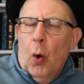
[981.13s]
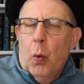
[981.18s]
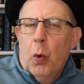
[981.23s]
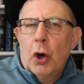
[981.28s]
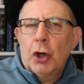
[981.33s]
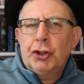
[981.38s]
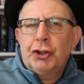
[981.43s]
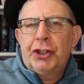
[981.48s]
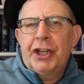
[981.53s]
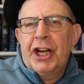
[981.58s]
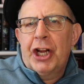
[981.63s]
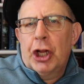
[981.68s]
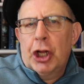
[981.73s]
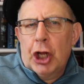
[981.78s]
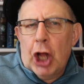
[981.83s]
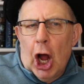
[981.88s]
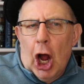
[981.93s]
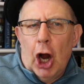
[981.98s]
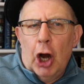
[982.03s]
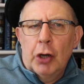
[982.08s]
where she
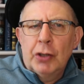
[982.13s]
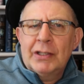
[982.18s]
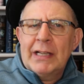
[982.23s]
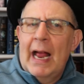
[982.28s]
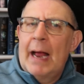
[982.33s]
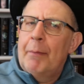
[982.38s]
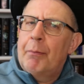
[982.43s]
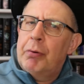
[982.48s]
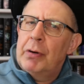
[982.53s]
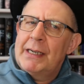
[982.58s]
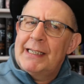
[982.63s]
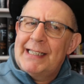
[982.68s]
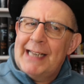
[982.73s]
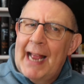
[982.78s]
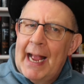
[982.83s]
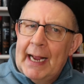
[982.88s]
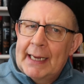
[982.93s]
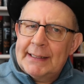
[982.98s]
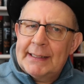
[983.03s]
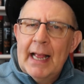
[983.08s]
guards and
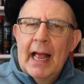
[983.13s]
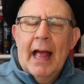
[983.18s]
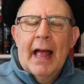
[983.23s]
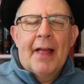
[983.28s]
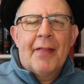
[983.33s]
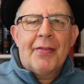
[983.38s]
protects